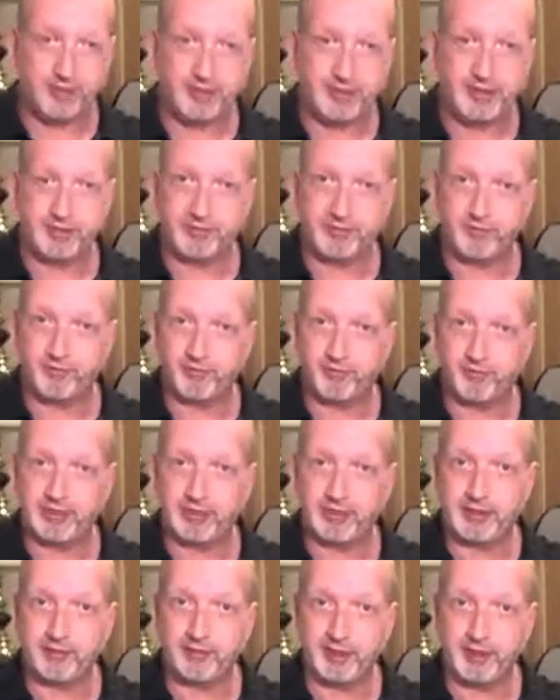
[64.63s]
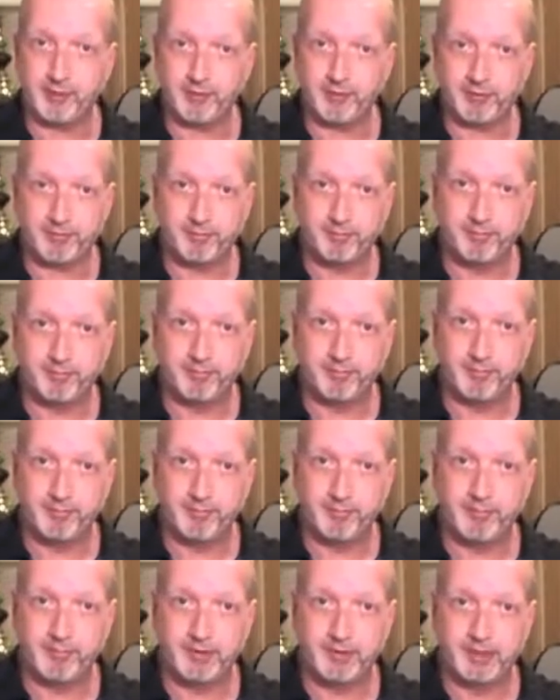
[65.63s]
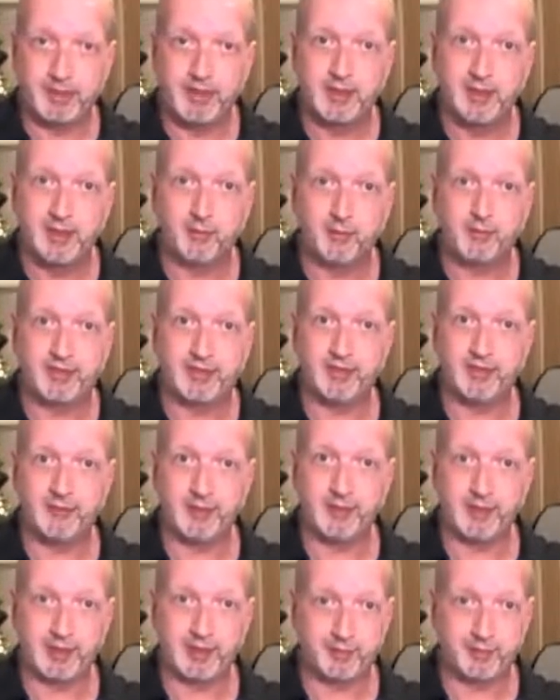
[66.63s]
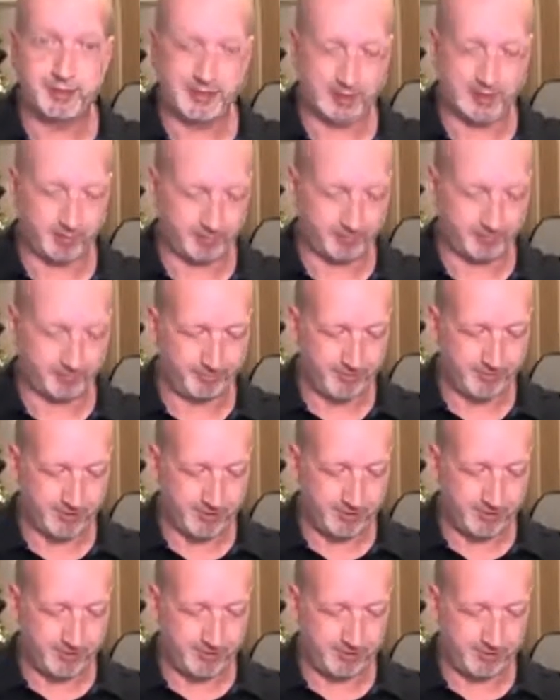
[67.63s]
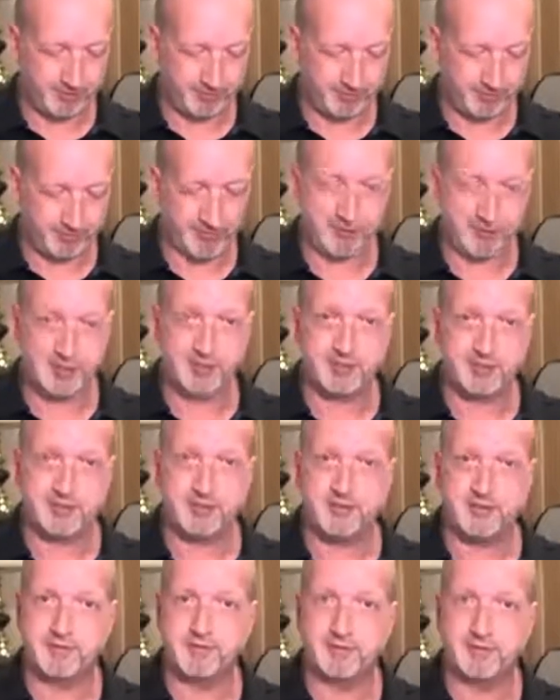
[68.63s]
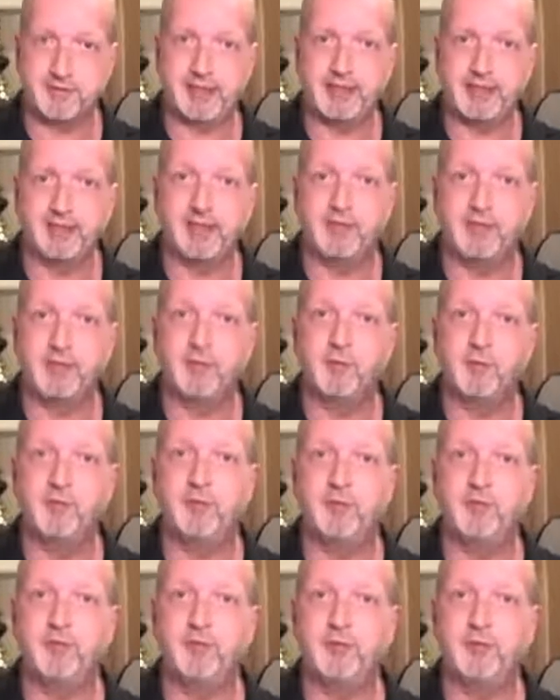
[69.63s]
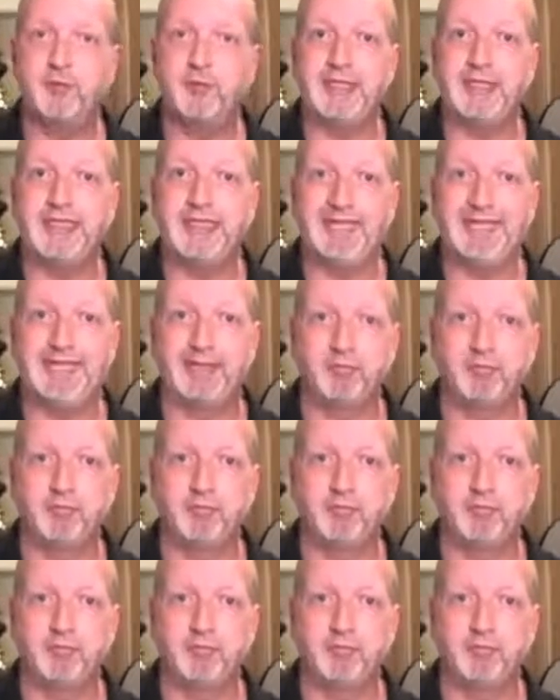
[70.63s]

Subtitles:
think little string, little number, big string, big number. So your sixth string will be tuned to an E.